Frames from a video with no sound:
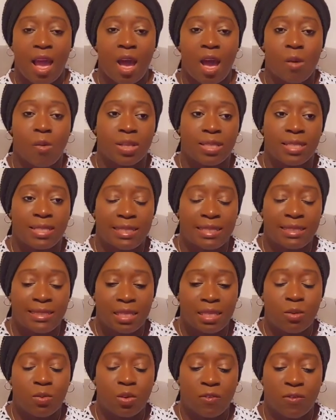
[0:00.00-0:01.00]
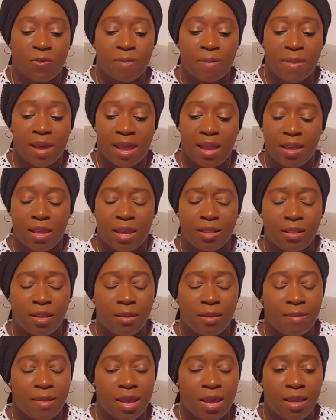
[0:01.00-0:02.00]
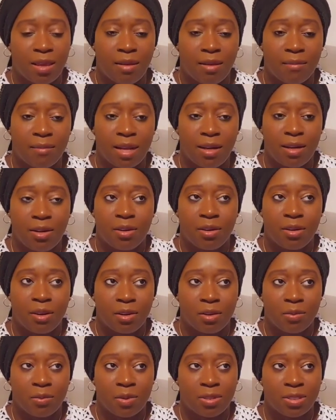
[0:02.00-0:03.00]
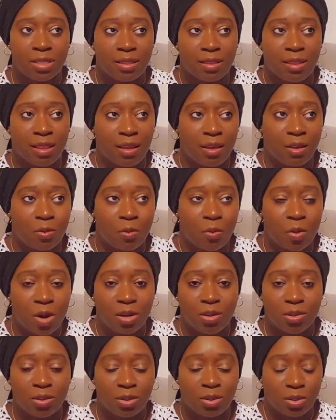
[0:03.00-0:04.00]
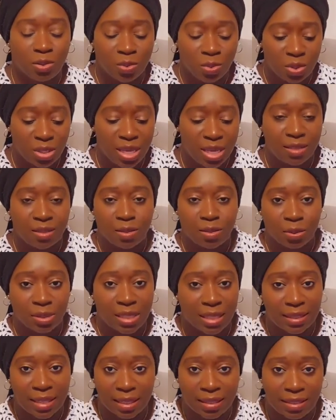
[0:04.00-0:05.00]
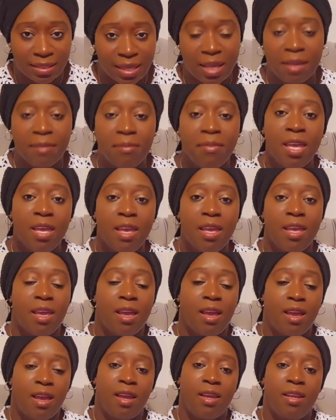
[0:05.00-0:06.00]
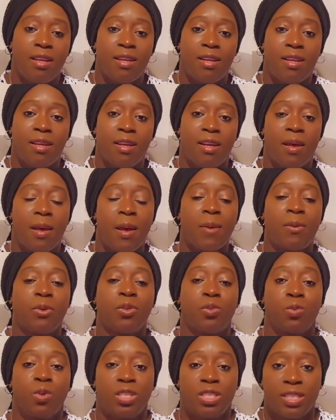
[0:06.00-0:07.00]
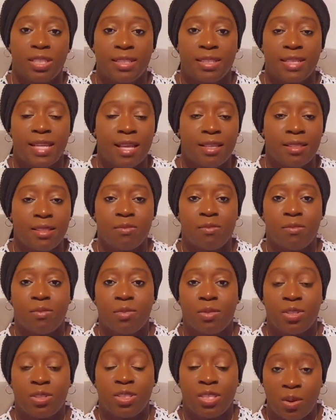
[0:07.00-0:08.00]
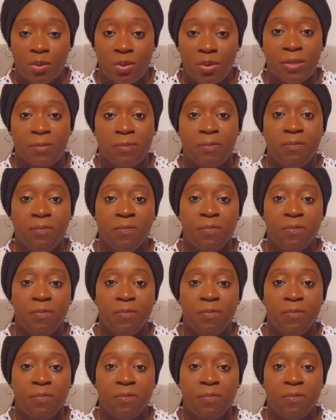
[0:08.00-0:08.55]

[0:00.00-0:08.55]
I was sitting with my little girl was, I think, 1 or 2 years old at that time. And I was watching that series.